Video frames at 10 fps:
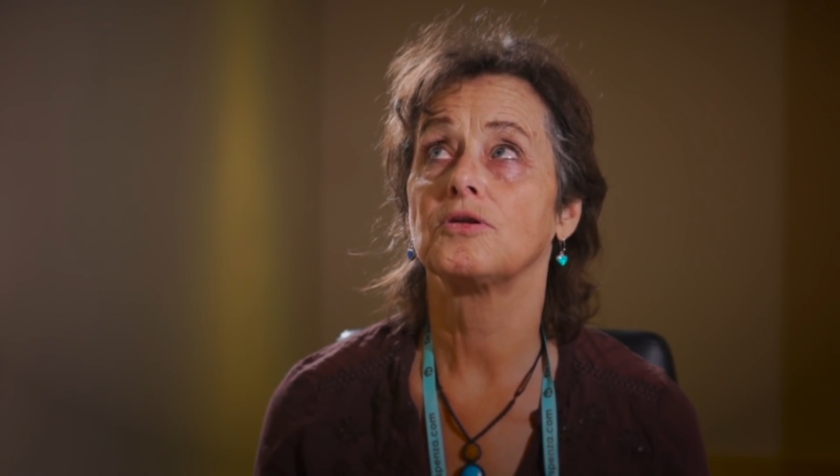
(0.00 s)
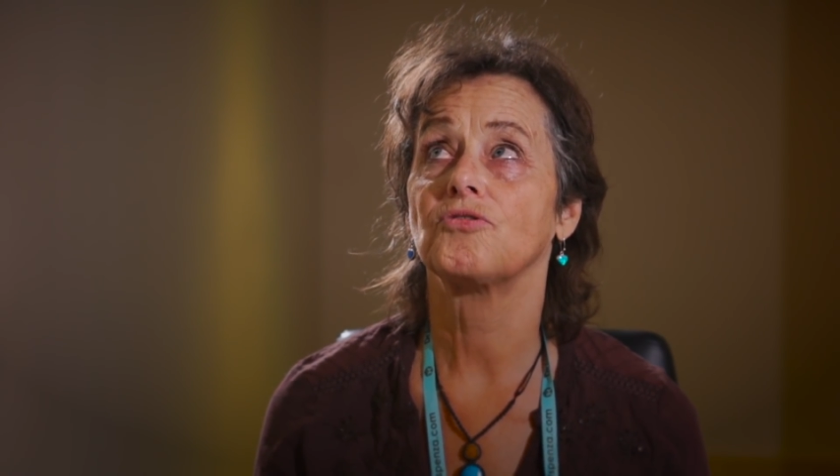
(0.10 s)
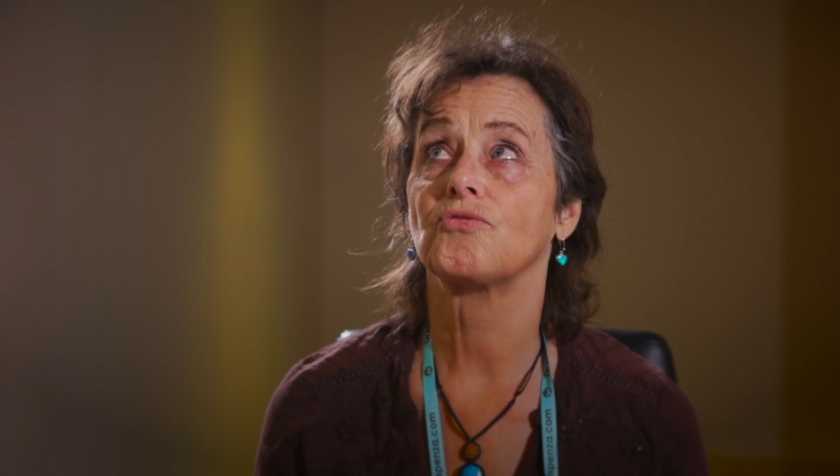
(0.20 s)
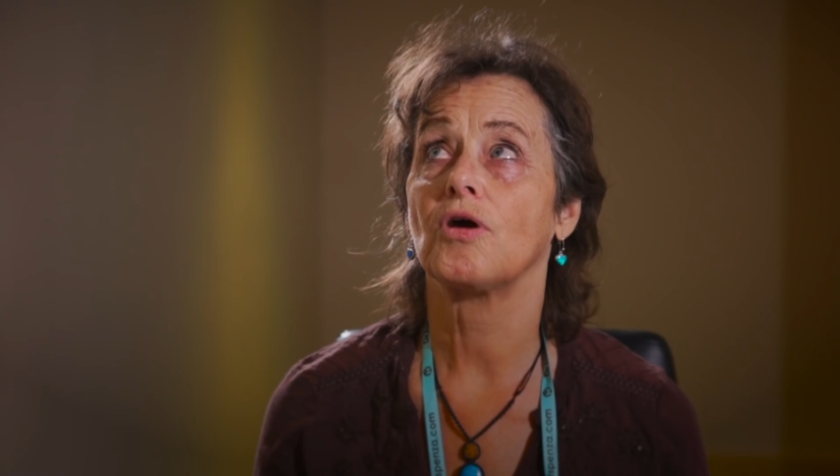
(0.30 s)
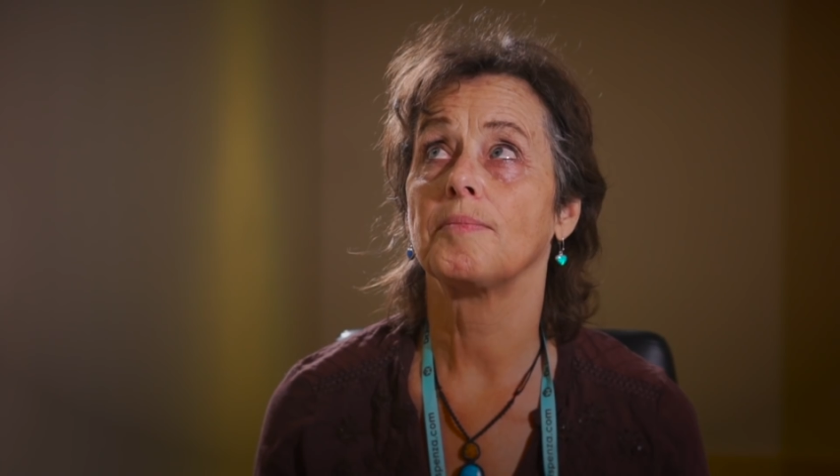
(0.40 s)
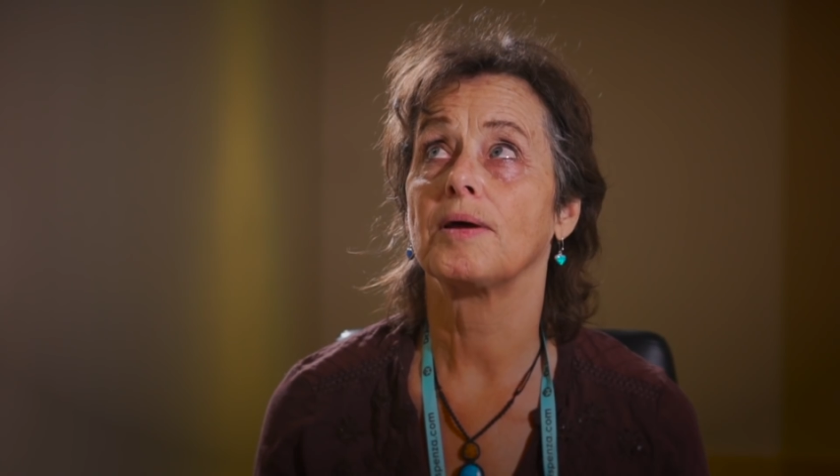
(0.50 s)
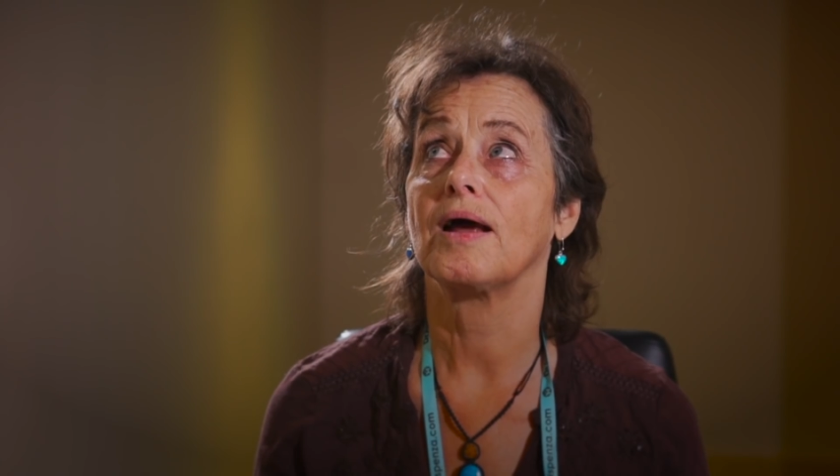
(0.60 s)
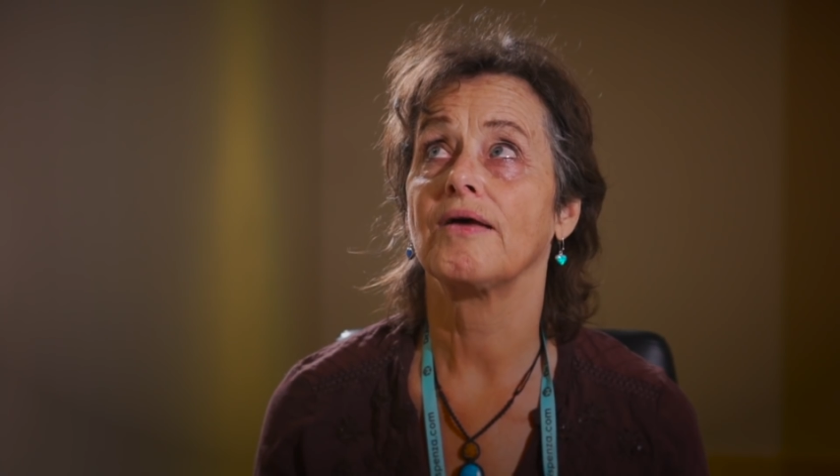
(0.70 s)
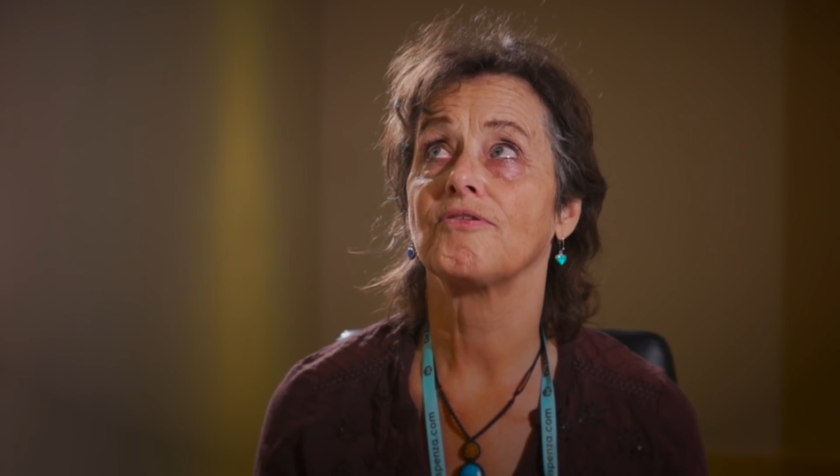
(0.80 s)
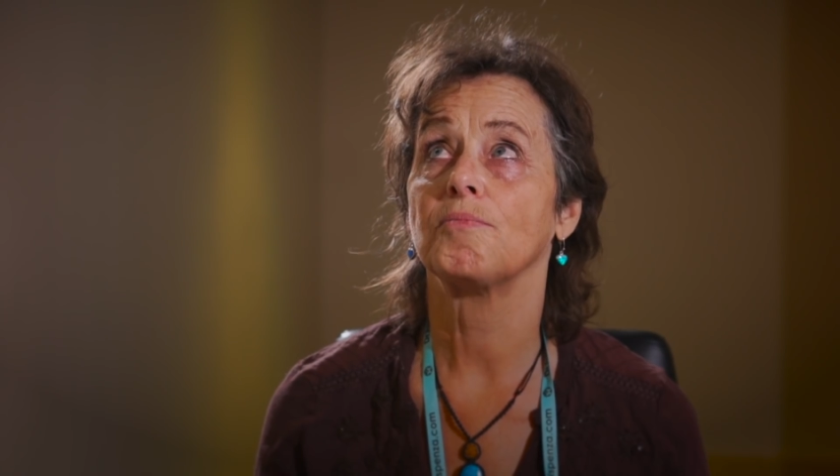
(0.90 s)
describe it
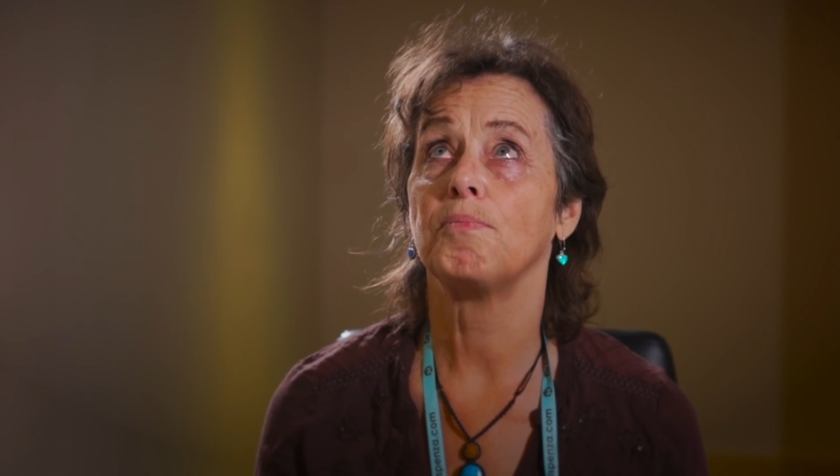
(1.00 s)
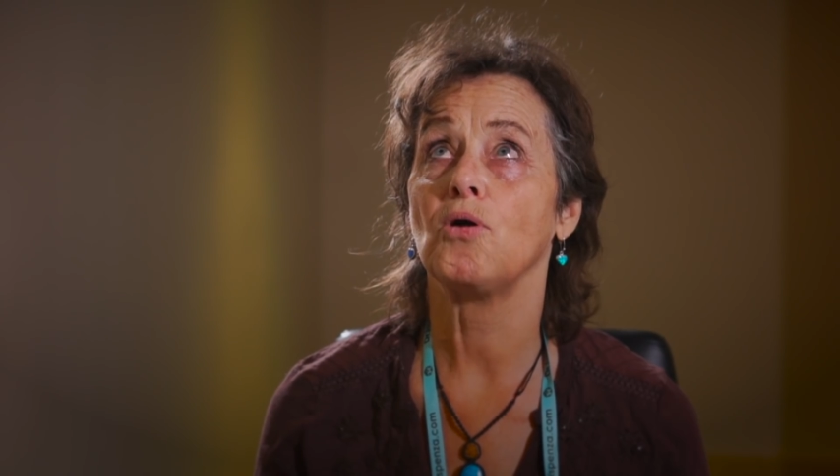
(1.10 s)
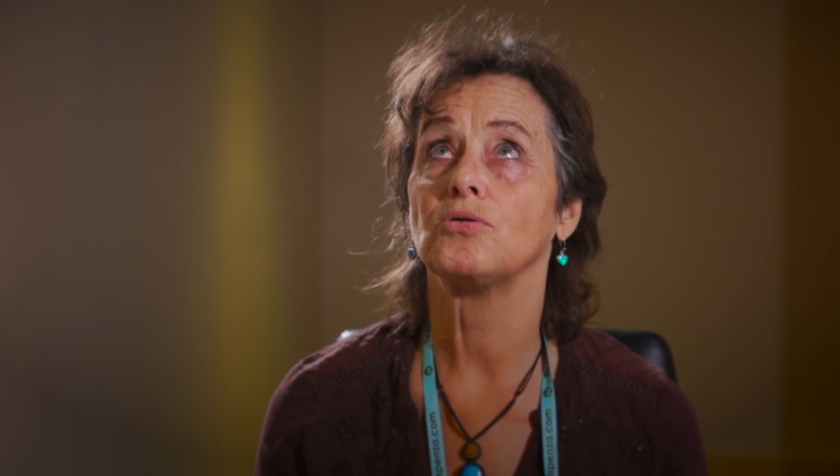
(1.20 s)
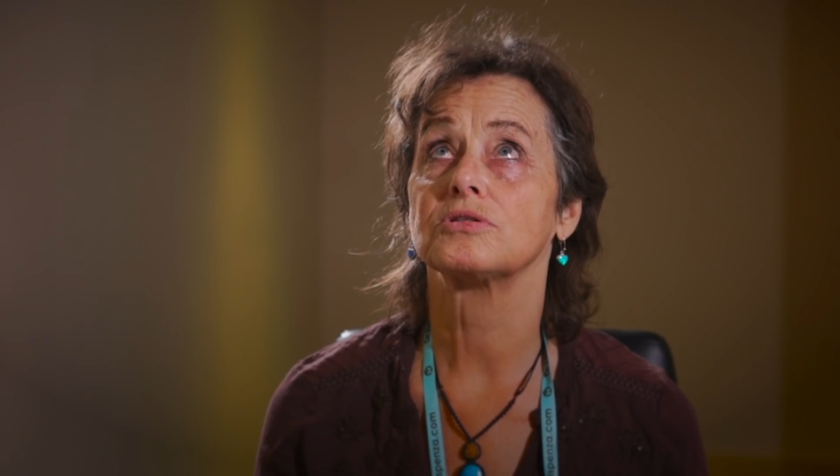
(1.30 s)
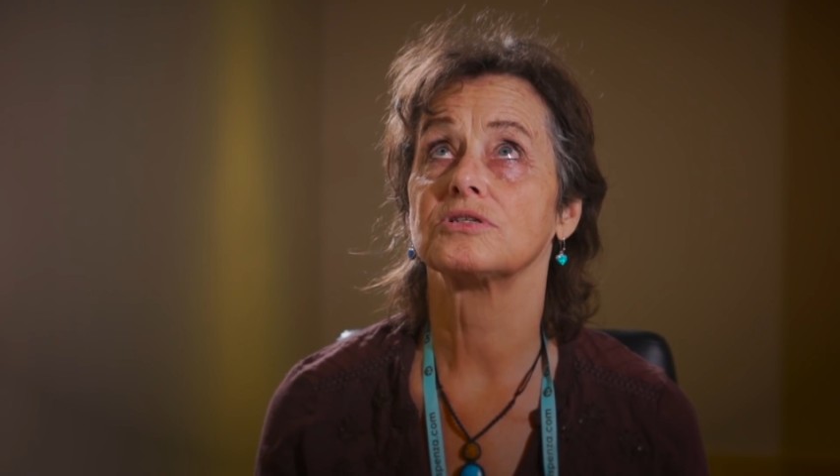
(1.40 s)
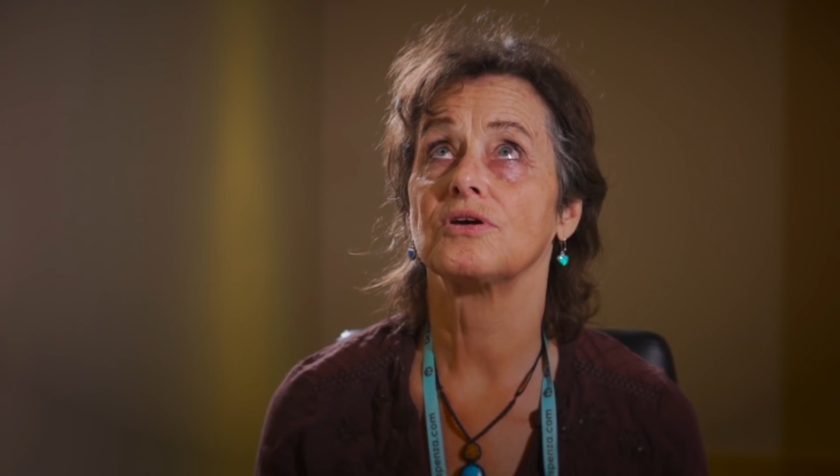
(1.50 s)
as a bolt